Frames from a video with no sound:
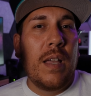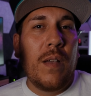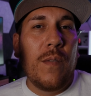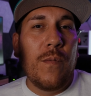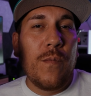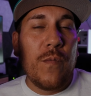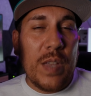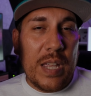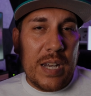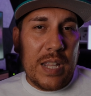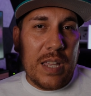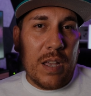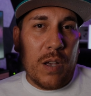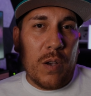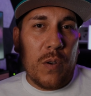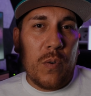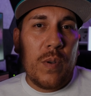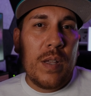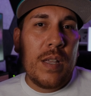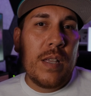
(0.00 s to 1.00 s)

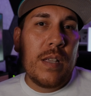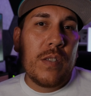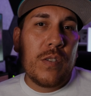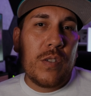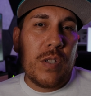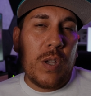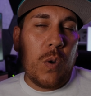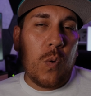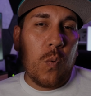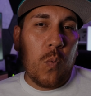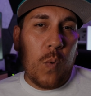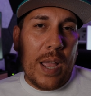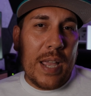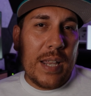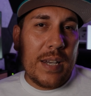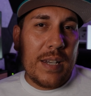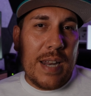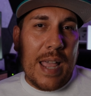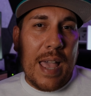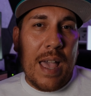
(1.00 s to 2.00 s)
video. So
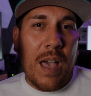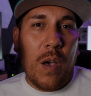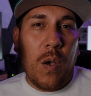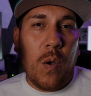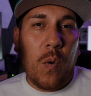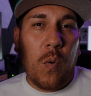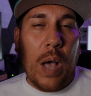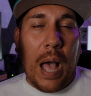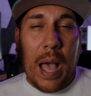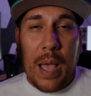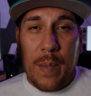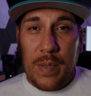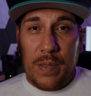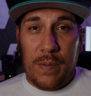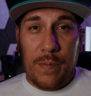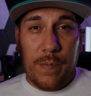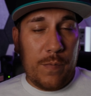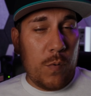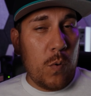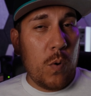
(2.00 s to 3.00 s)
right now I'm
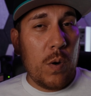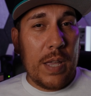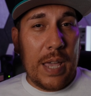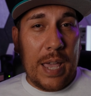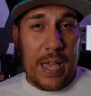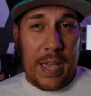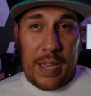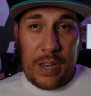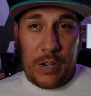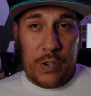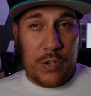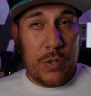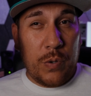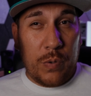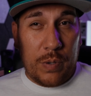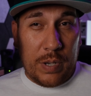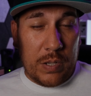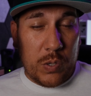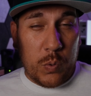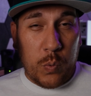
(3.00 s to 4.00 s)
in 4K
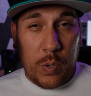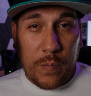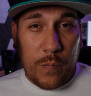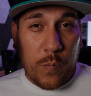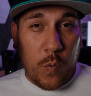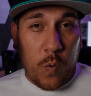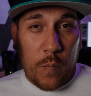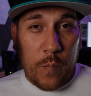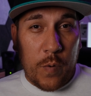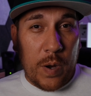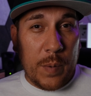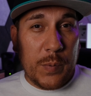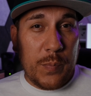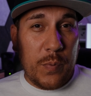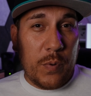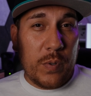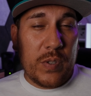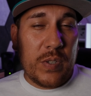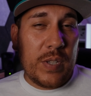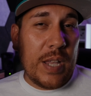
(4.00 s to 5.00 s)
shooting at 24 frames
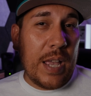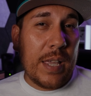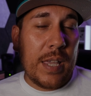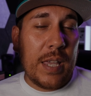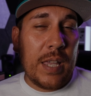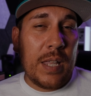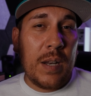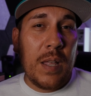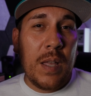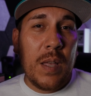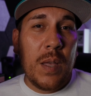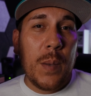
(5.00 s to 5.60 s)
per second,